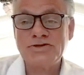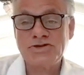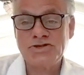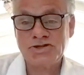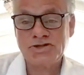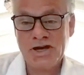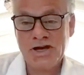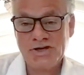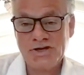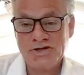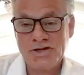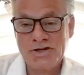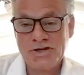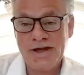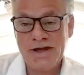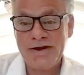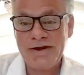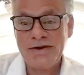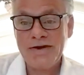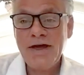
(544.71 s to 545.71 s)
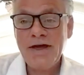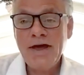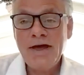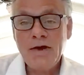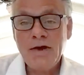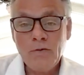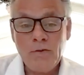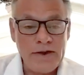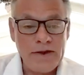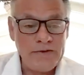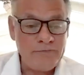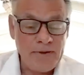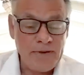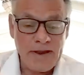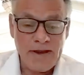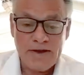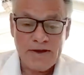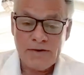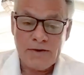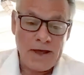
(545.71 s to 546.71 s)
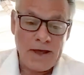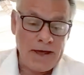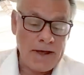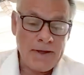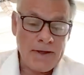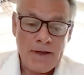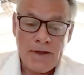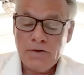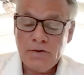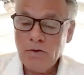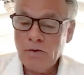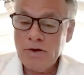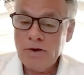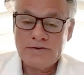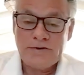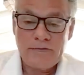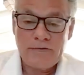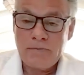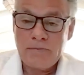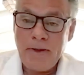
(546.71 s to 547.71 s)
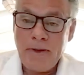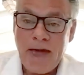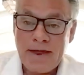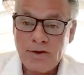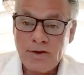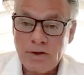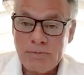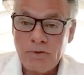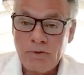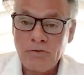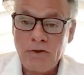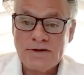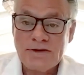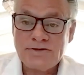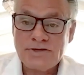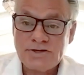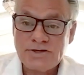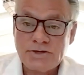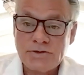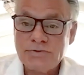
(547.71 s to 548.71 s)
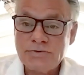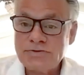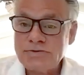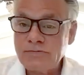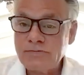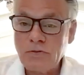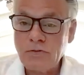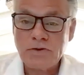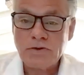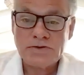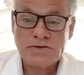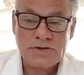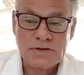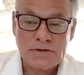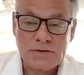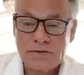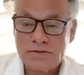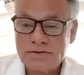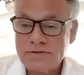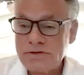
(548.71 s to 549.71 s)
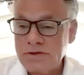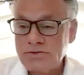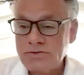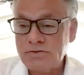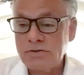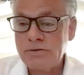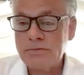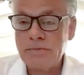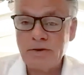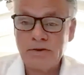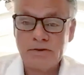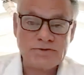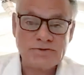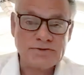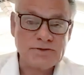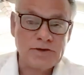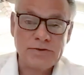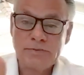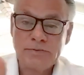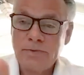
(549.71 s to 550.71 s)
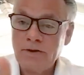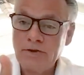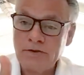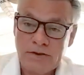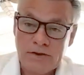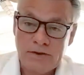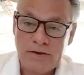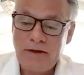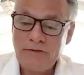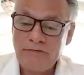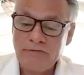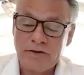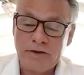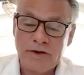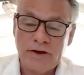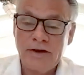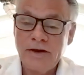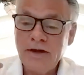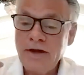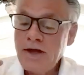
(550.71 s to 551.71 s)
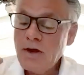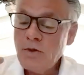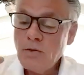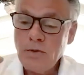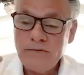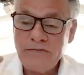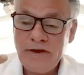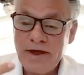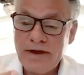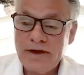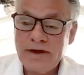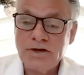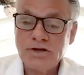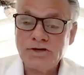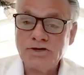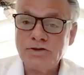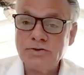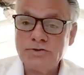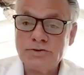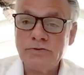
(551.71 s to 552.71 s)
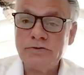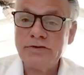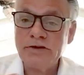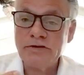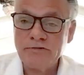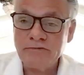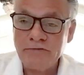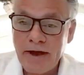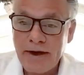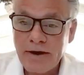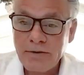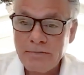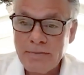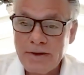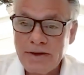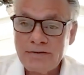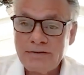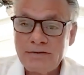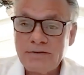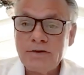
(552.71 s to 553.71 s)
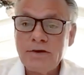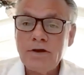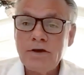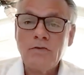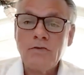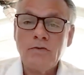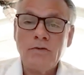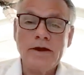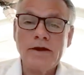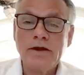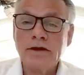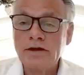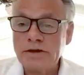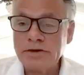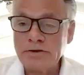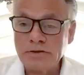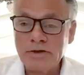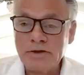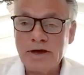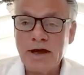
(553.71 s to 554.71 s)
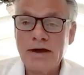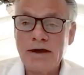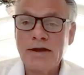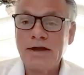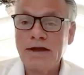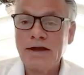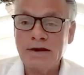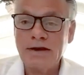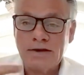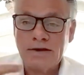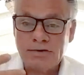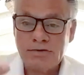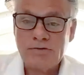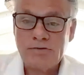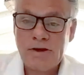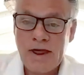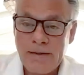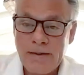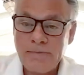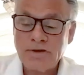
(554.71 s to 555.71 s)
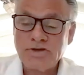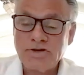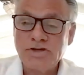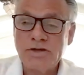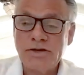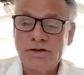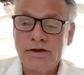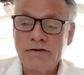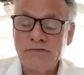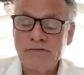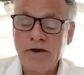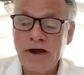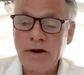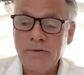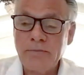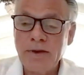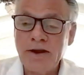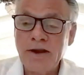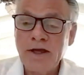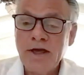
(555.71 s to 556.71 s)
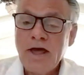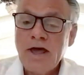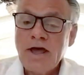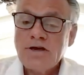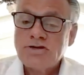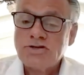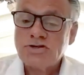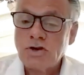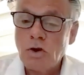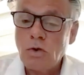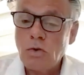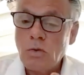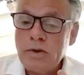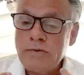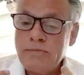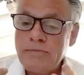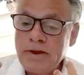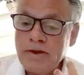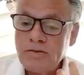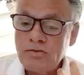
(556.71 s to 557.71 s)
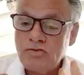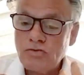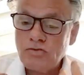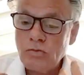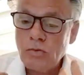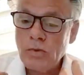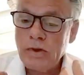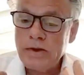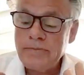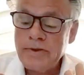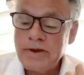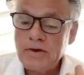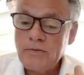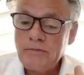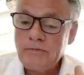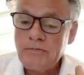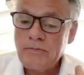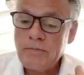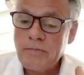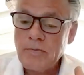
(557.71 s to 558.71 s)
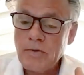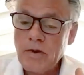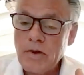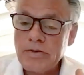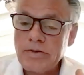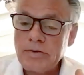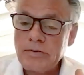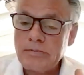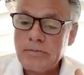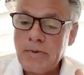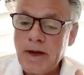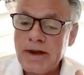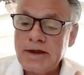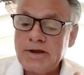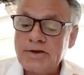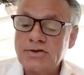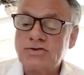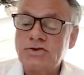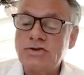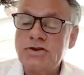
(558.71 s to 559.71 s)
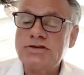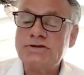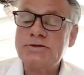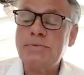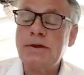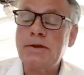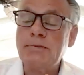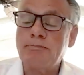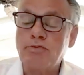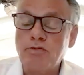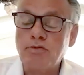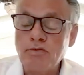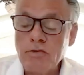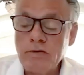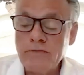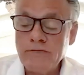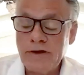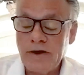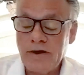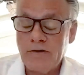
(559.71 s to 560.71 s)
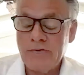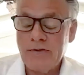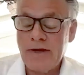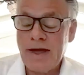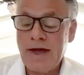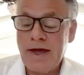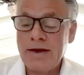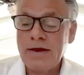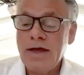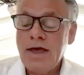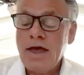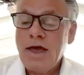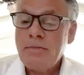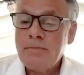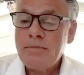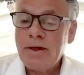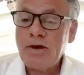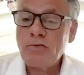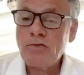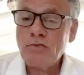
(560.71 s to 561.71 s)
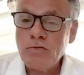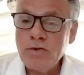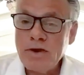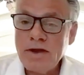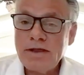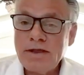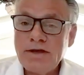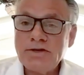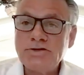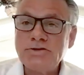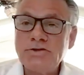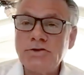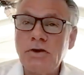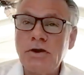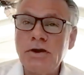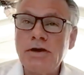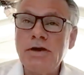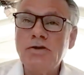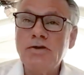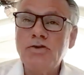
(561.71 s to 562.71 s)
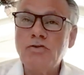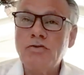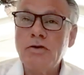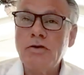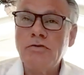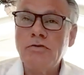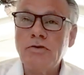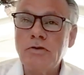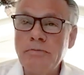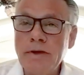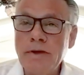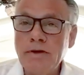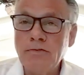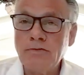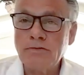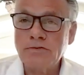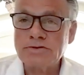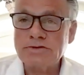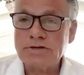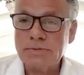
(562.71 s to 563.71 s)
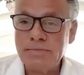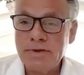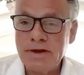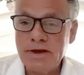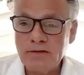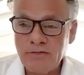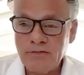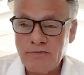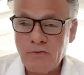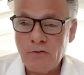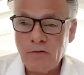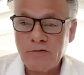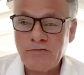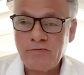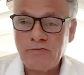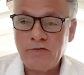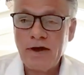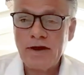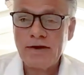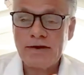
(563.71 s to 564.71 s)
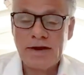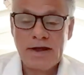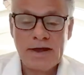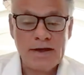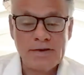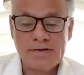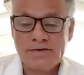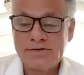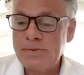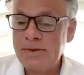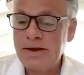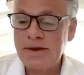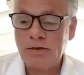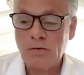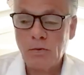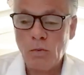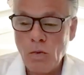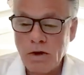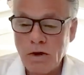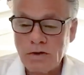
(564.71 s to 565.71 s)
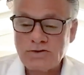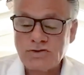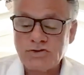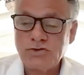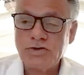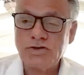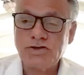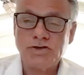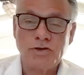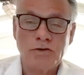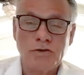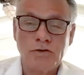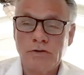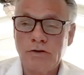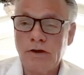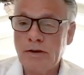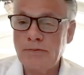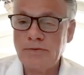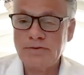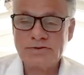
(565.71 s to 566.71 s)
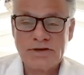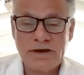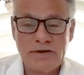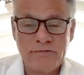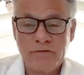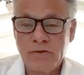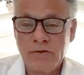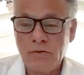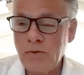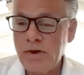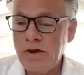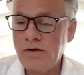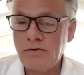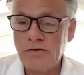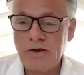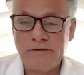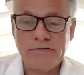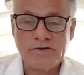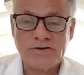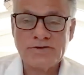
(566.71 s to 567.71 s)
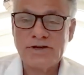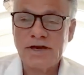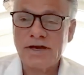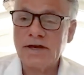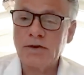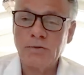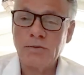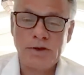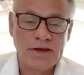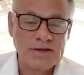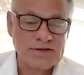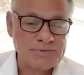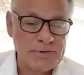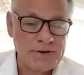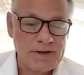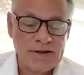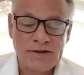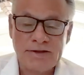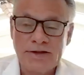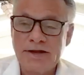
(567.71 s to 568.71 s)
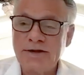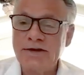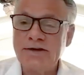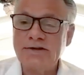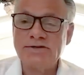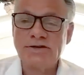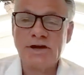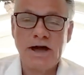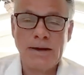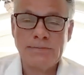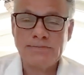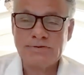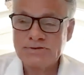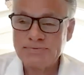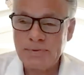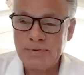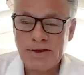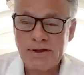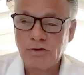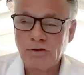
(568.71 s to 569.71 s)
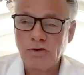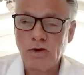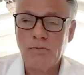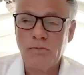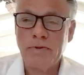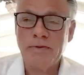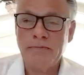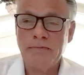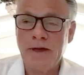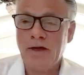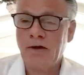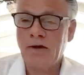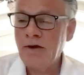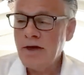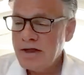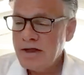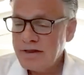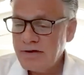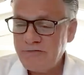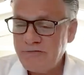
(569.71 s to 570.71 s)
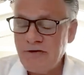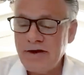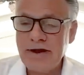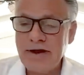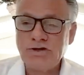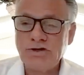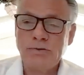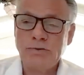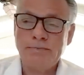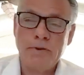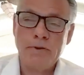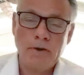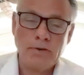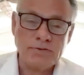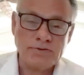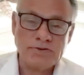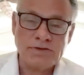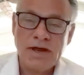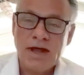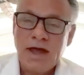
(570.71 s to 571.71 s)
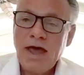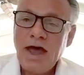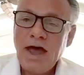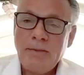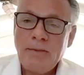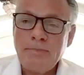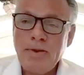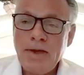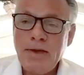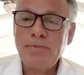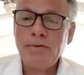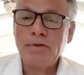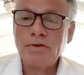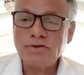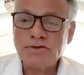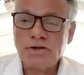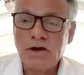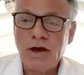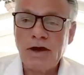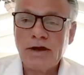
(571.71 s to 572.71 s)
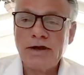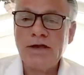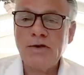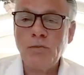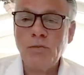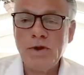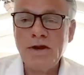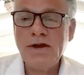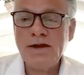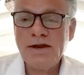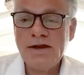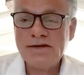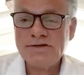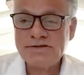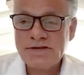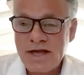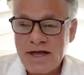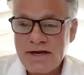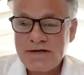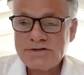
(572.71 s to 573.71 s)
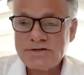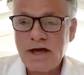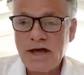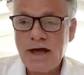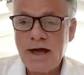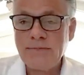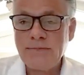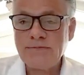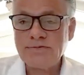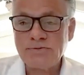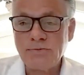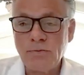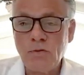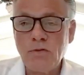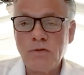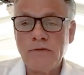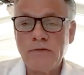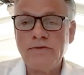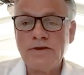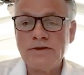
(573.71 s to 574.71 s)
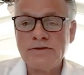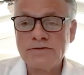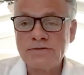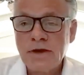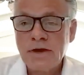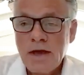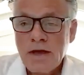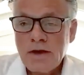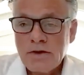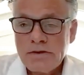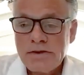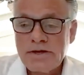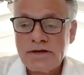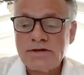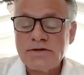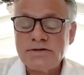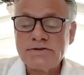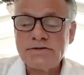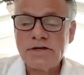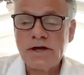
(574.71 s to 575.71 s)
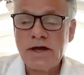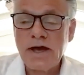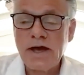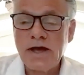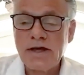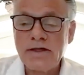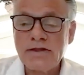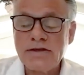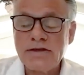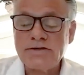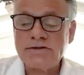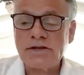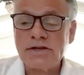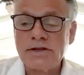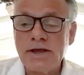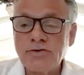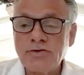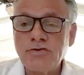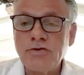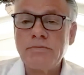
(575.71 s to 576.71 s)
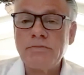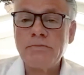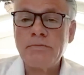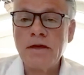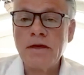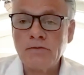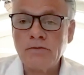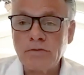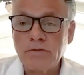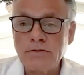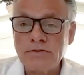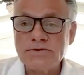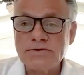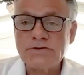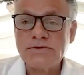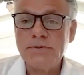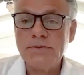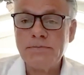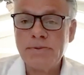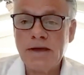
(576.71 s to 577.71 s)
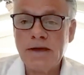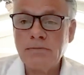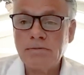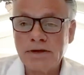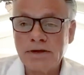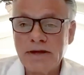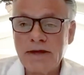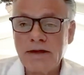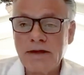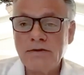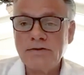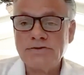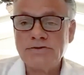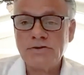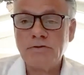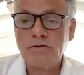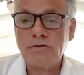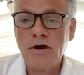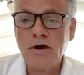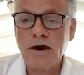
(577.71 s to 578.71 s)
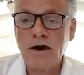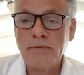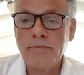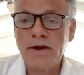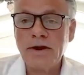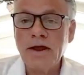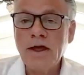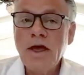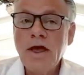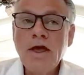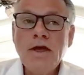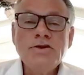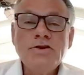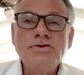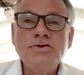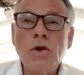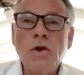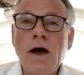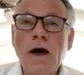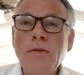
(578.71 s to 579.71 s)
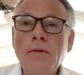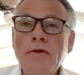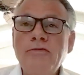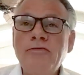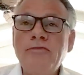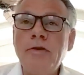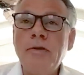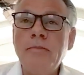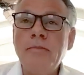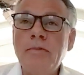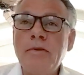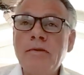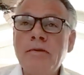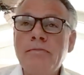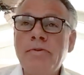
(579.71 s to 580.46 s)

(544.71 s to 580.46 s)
is changing that. We've been uh, known as having bad human rights issues, of course, in Central America, South America, and Africa. We've had issues with the environment, right? Clear cutting and damaging the environment. So we've been, we've been, the mining industry has been improving on that but it really took critical minerals to be in the forefront. It's been in the Wall Street Journal almost every week or every second week. It's been in the London Times. It's been in the Globe and Mail, the Financial Post. People are talking. We need ten times more of these these uh, these electric minerals to be able to hit zero carbon. So I went from